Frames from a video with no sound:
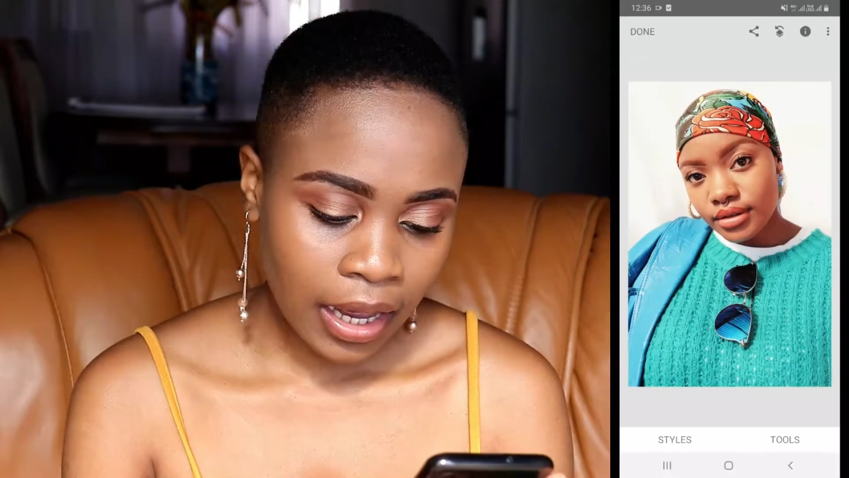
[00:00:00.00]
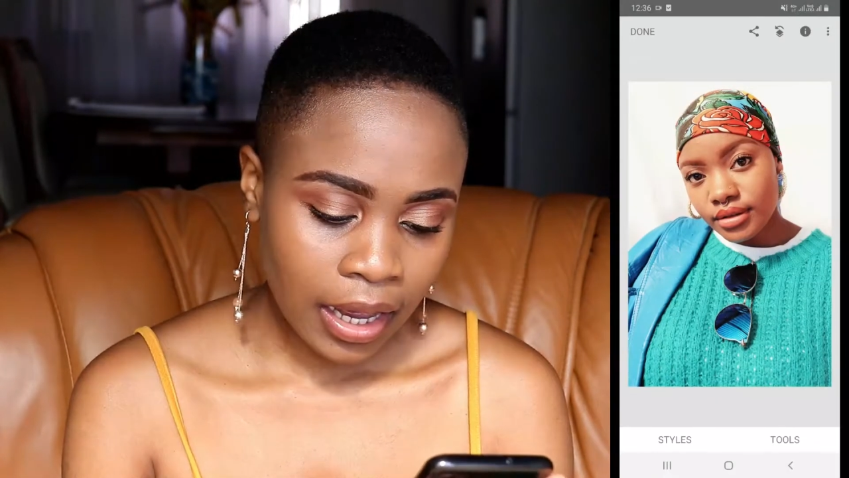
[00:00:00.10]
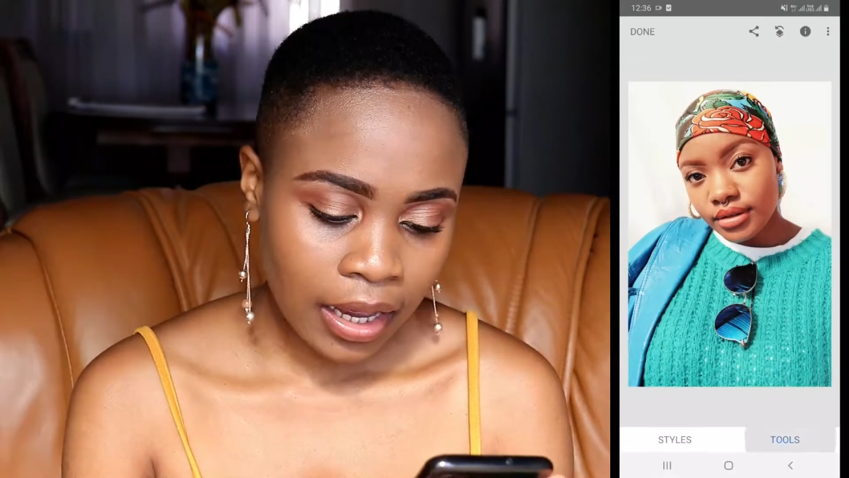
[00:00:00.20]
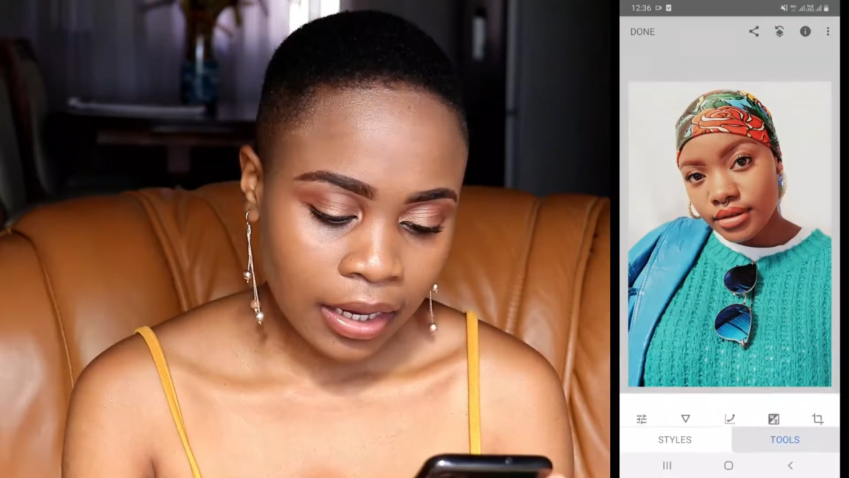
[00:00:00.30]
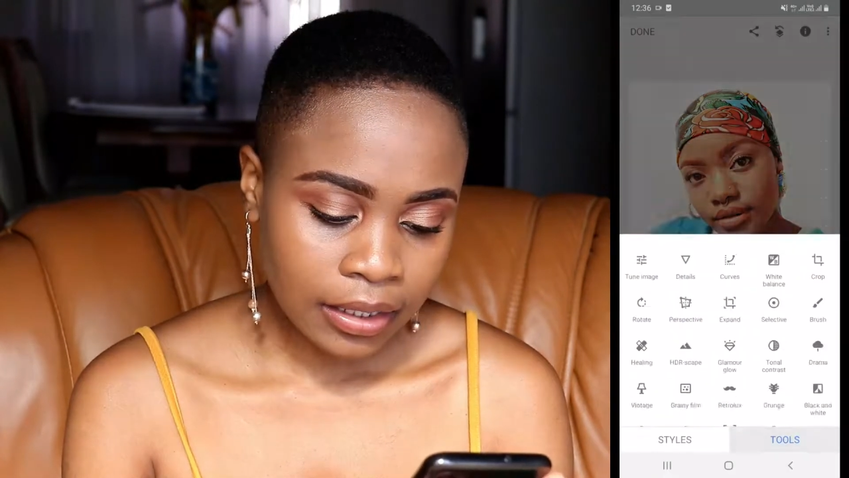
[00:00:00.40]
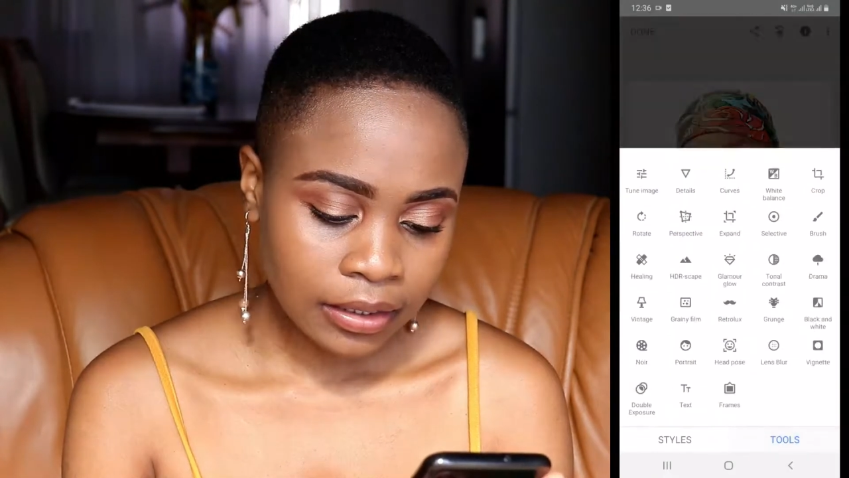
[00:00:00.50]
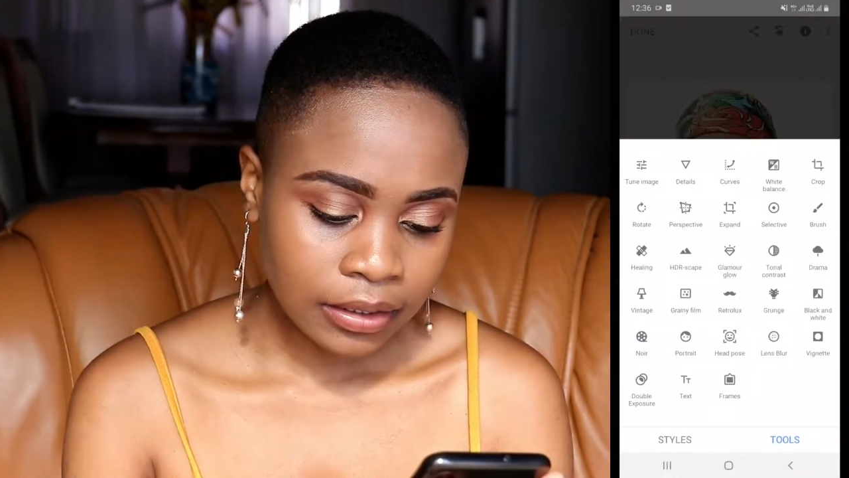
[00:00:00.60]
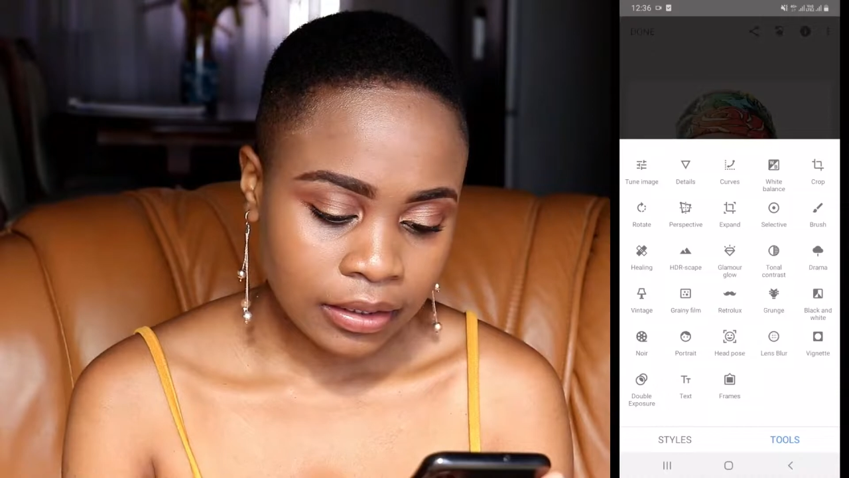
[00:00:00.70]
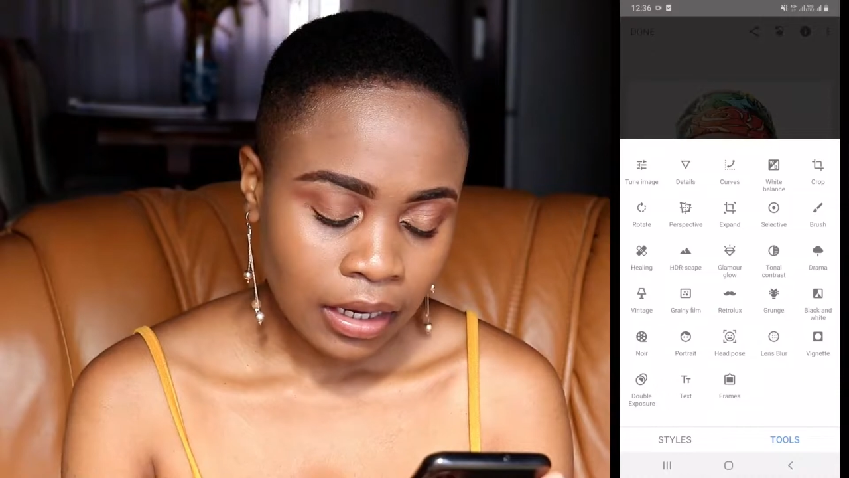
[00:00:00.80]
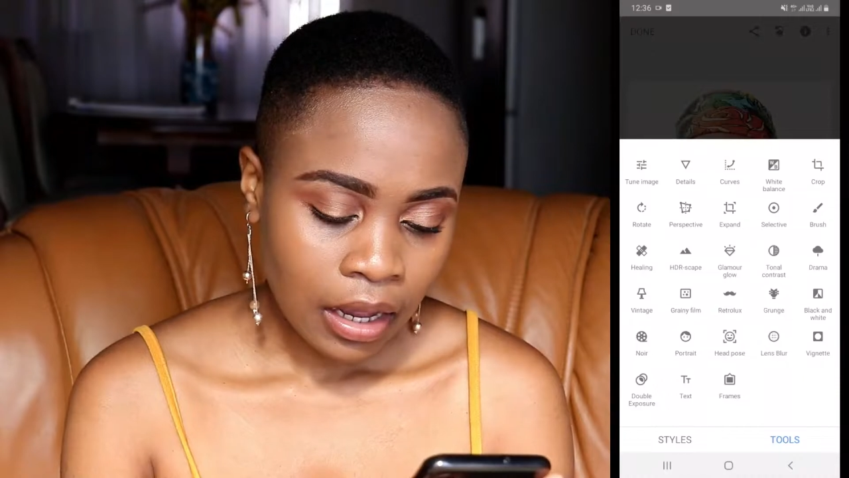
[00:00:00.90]

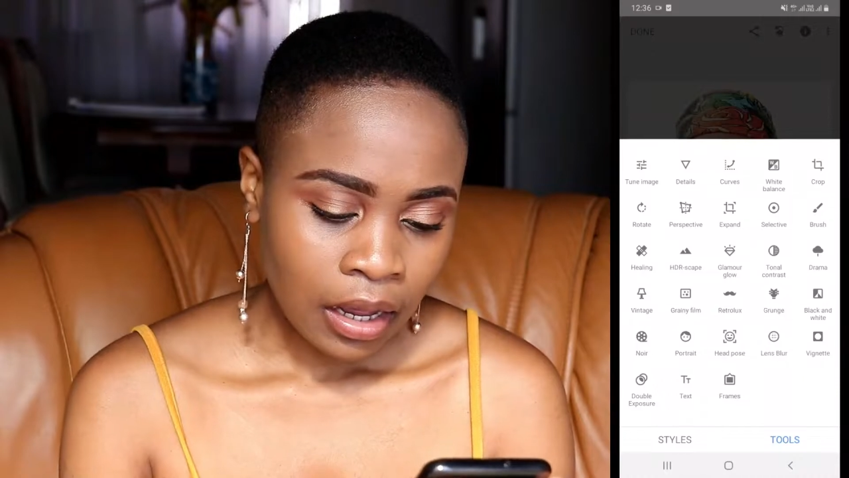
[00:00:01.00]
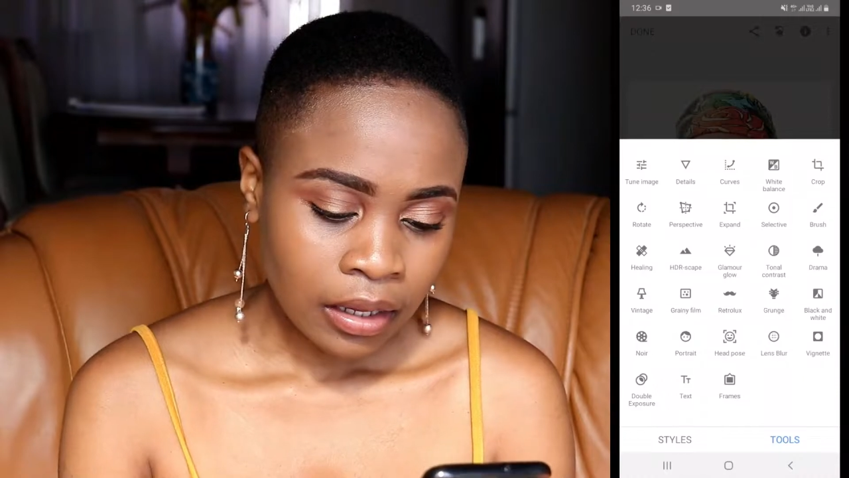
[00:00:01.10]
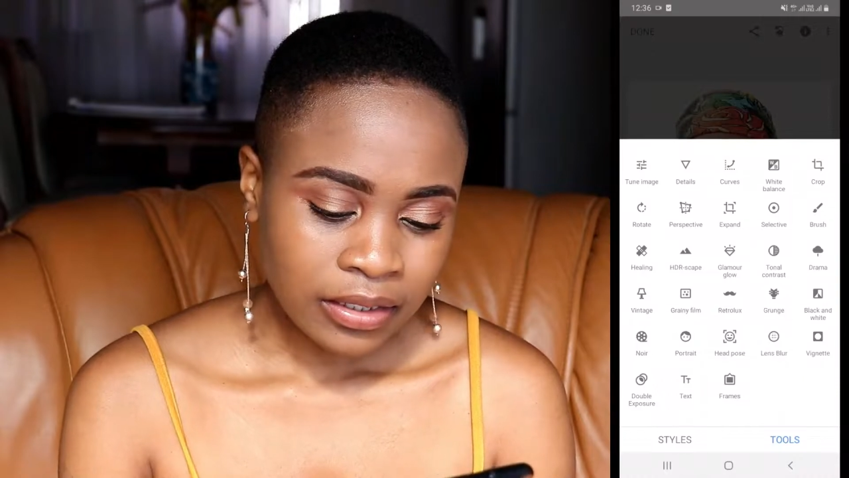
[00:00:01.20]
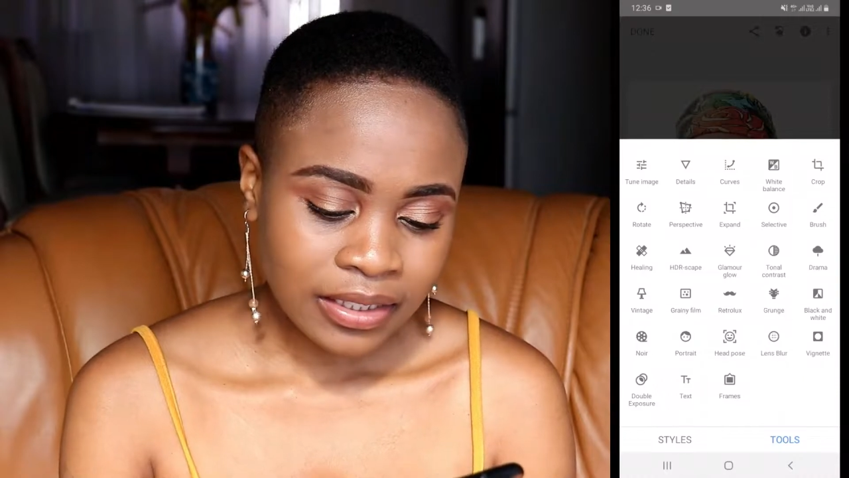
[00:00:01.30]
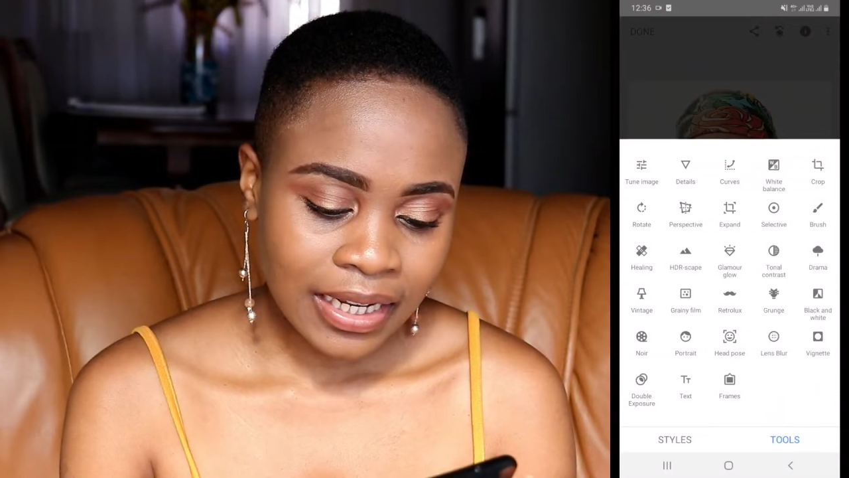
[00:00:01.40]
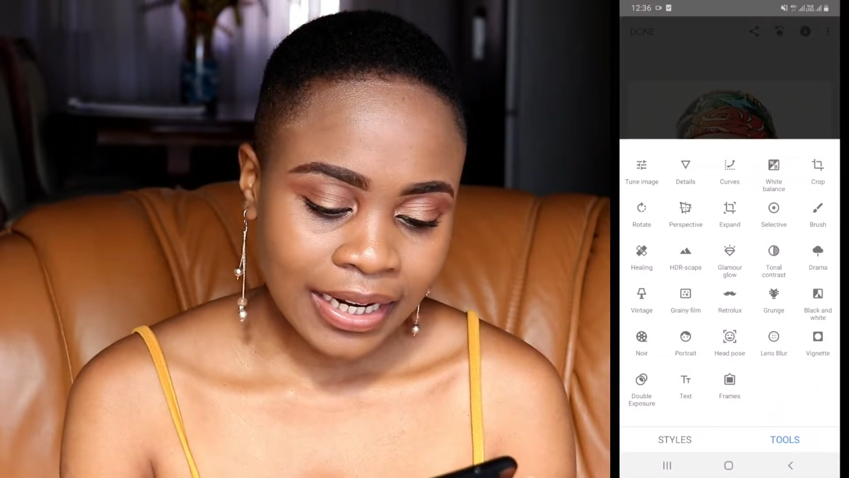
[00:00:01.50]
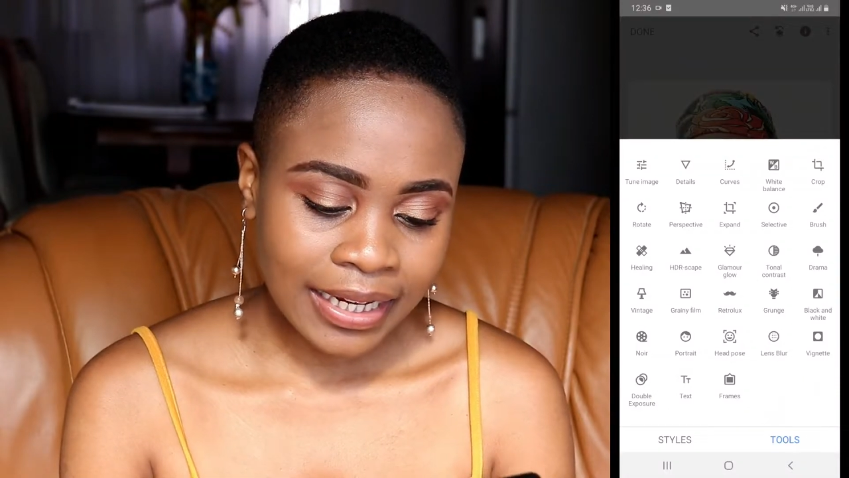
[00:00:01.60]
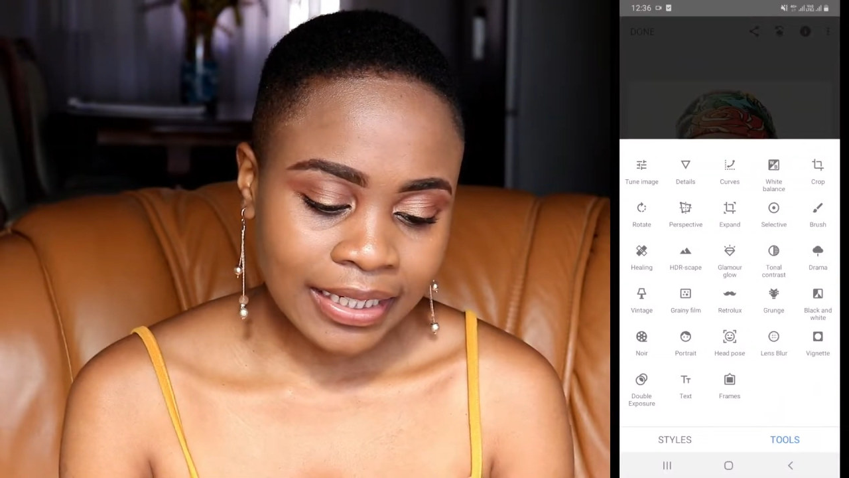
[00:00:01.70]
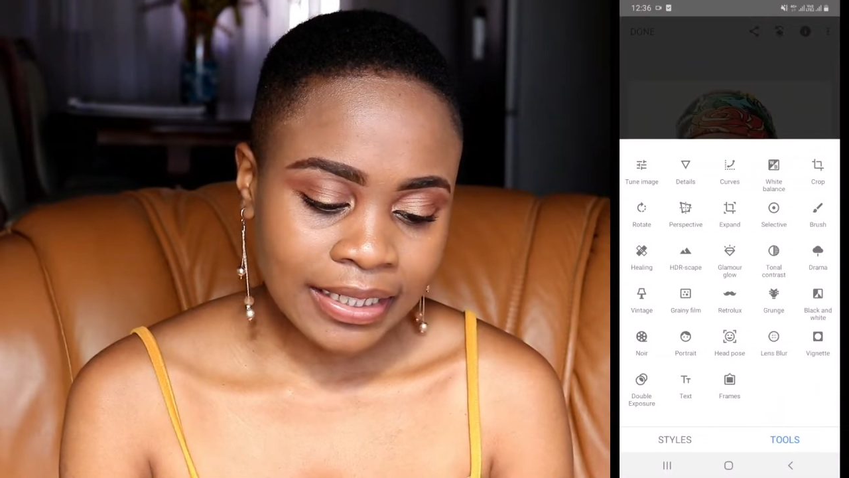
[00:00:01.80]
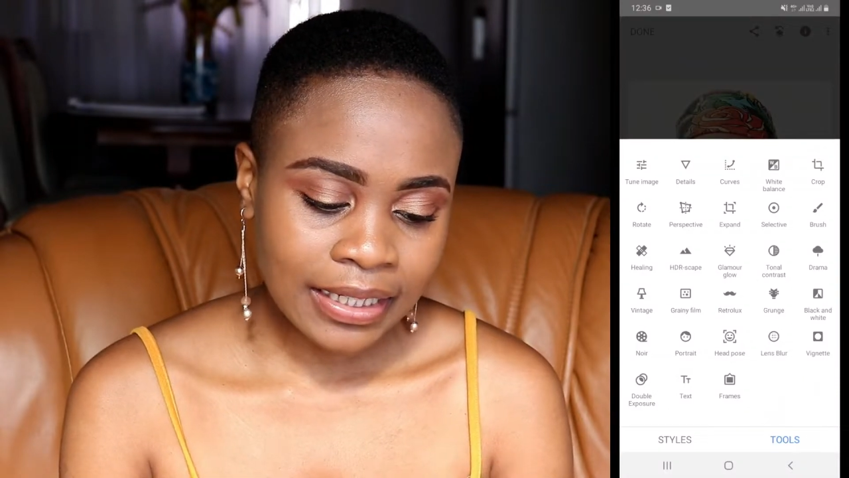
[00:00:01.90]
And
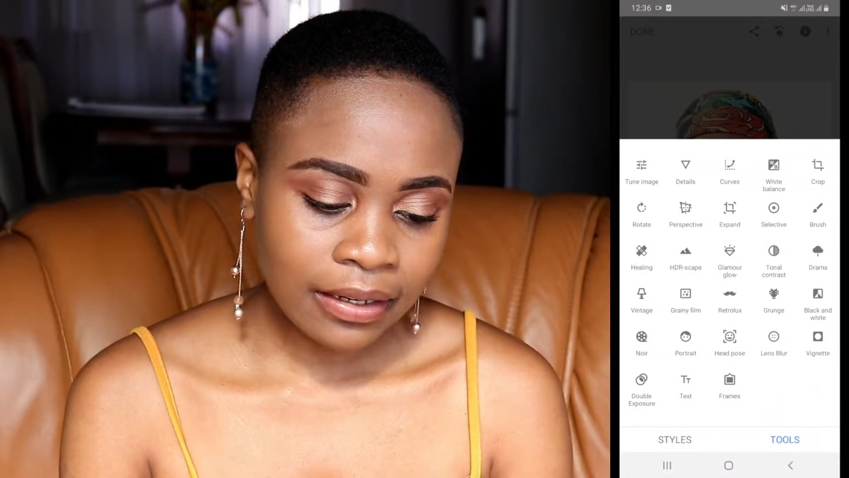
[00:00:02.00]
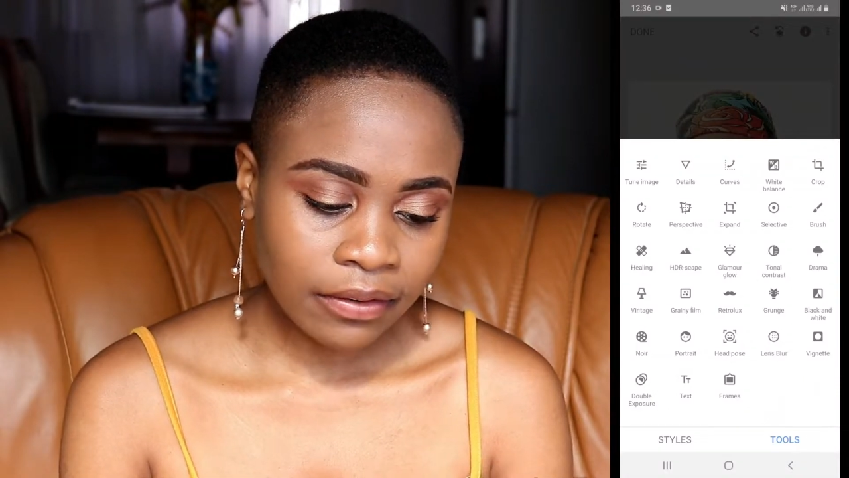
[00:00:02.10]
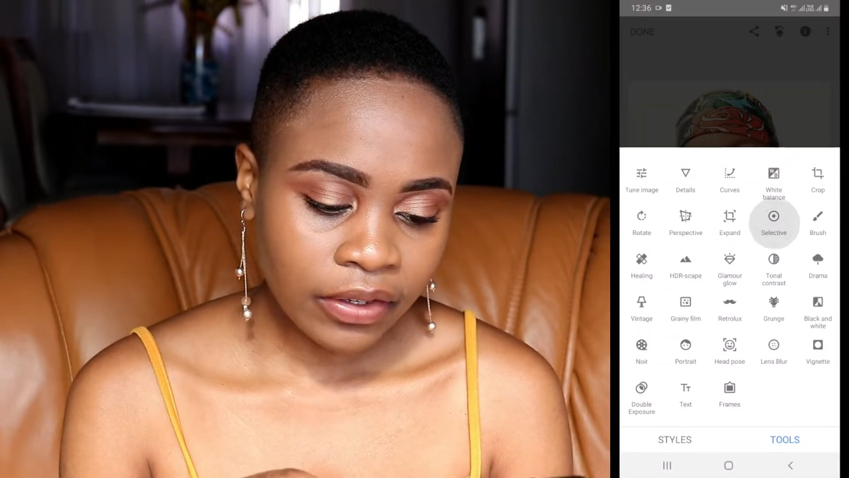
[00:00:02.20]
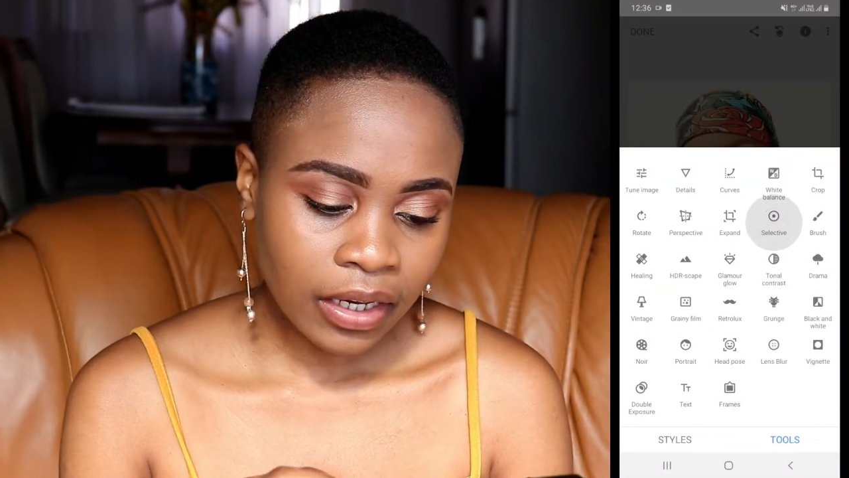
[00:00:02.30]
selective,